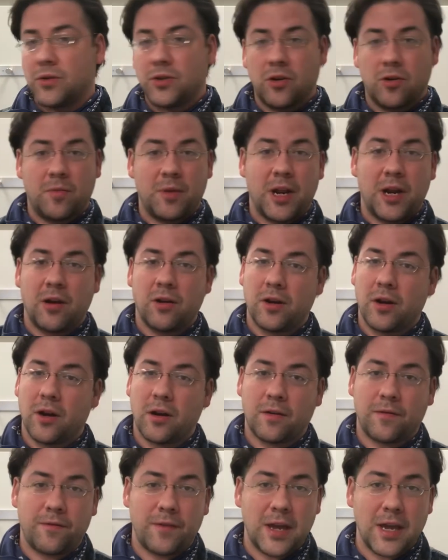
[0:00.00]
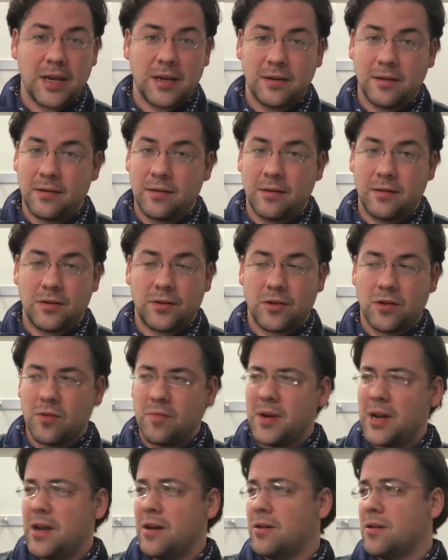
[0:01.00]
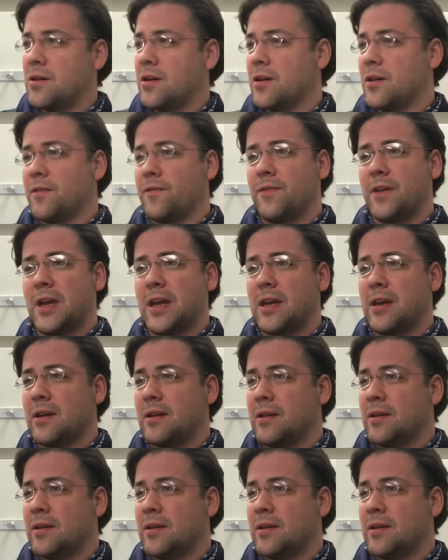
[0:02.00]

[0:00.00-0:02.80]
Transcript: Terminator Dark Fate, Terminator Dark Fate,